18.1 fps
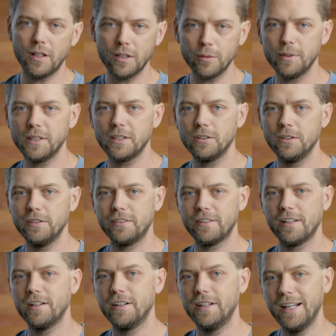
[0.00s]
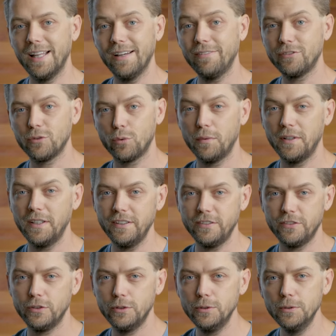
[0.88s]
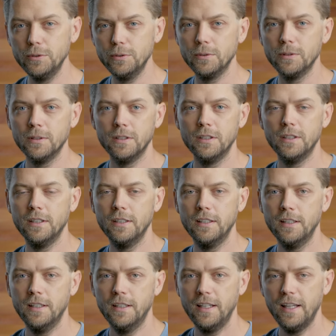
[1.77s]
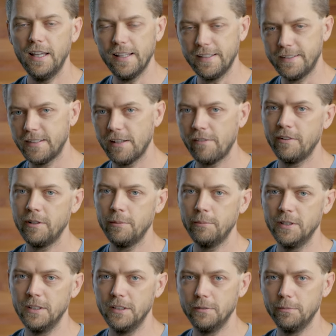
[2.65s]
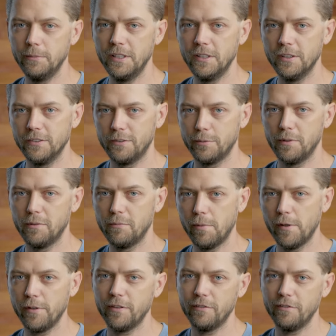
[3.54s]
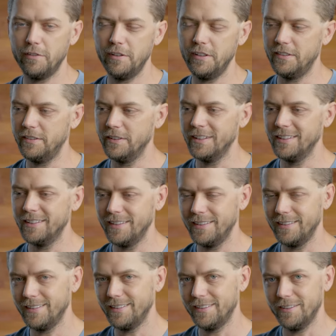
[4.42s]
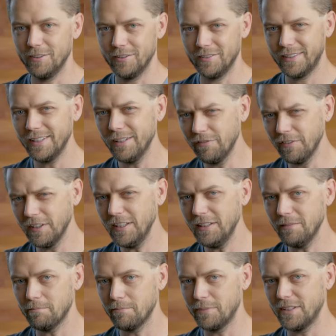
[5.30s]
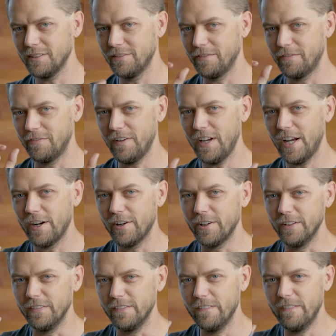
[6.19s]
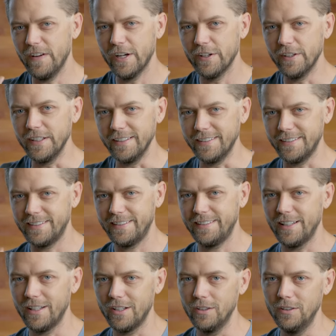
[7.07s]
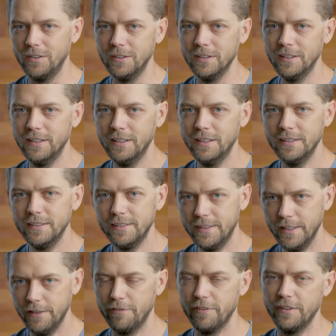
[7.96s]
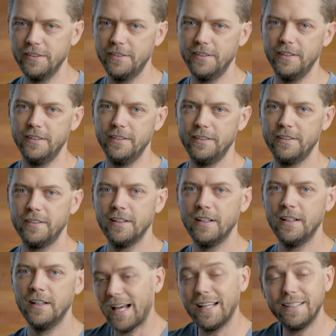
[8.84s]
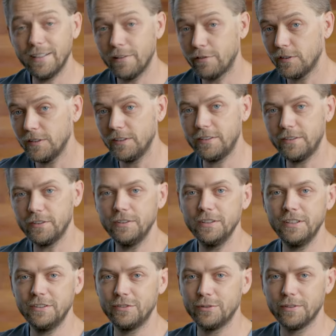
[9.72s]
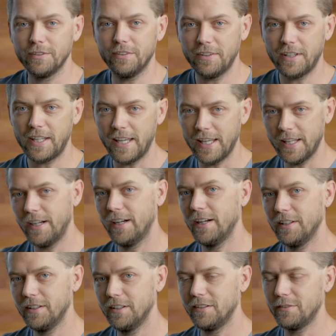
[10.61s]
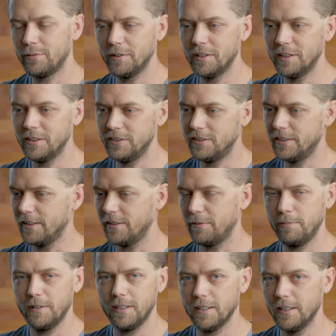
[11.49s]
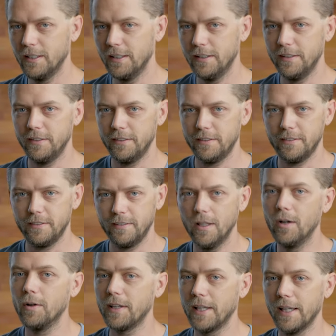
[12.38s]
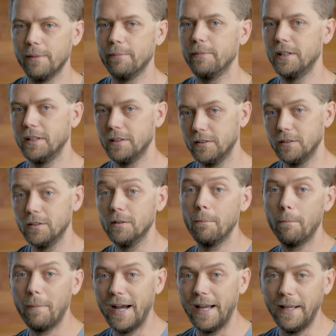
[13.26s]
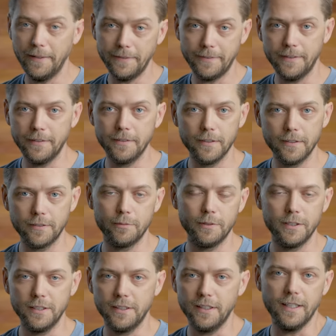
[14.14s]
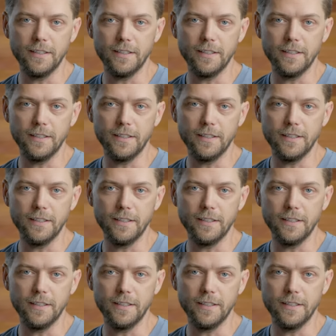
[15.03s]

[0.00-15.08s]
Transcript: all the way closed down at f22 at 70 millimeters with both of these lenses. They're different, but they're very, very subtle differences. I definitely still lean towards the Canon on this one just because, okay, I'm being a little biased on this one.